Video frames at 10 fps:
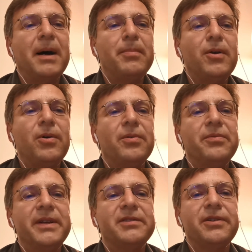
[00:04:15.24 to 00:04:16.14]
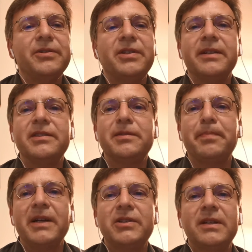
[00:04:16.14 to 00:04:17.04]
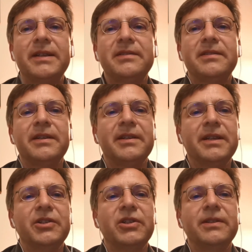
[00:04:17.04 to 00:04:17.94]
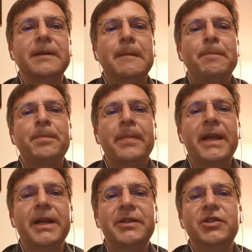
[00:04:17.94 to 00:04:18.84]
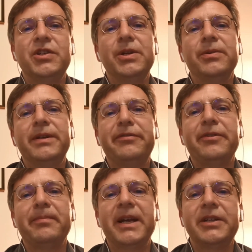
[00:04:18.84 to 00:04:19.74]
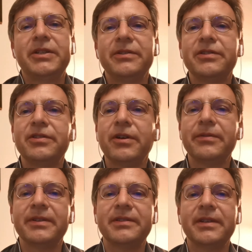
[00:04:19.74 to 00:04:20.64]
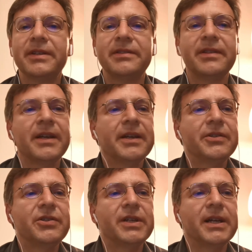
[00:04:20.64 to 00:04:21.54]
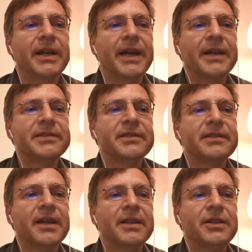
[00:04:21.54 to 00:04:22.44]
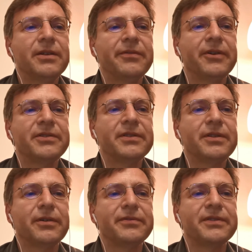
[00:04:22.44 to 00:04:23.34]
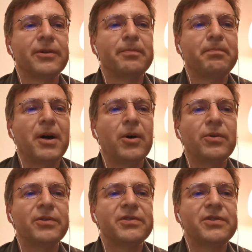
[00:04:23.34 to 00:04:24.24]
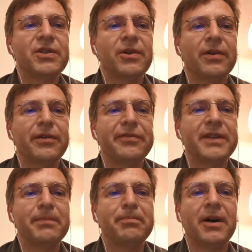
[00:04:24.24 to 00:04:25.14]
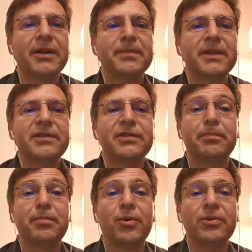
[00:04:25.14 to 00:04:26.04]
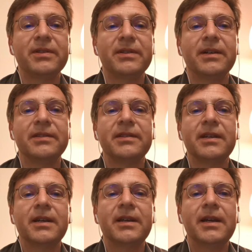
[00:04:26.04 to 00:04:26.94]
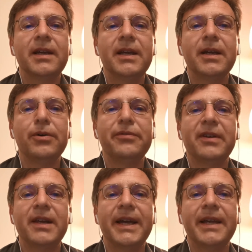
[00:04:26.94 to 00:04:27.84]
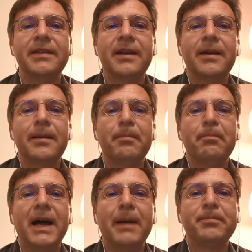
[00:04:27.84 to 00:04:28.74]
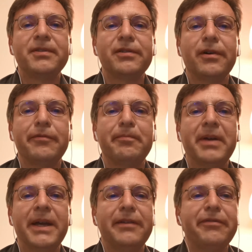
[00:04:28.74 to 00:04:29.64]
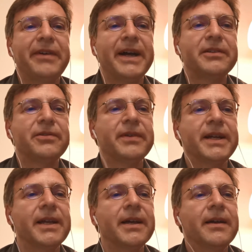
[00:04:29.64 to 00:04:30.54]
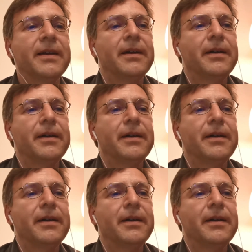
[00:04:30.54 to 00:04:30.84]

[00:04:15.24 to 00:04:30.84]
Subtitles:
Pablo, researcher and specialist technician in Geoinformation Services, GIS, at the University of São Paulo's Geography Department, supported us. He overlaid maps of pig factory